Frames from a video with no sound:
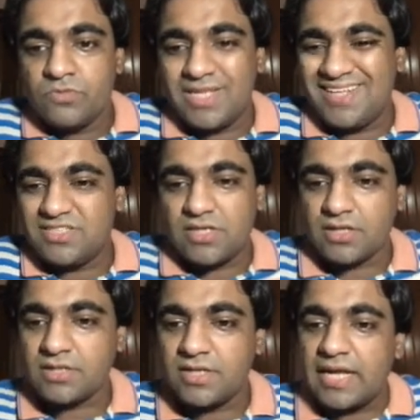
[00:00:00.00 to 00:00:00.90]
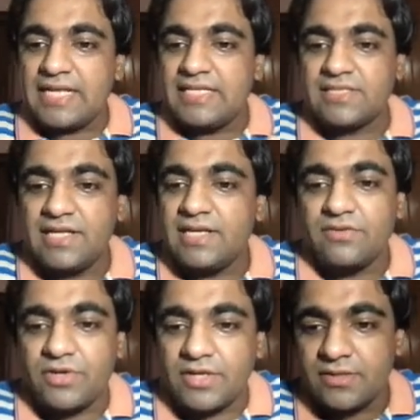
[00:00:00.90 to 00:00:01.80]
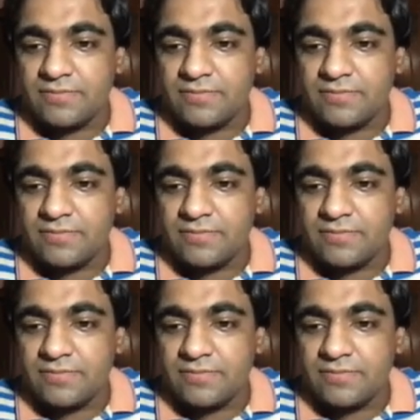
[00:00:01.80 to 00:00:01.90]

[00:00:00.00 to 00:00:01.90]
The instructor can easily give it.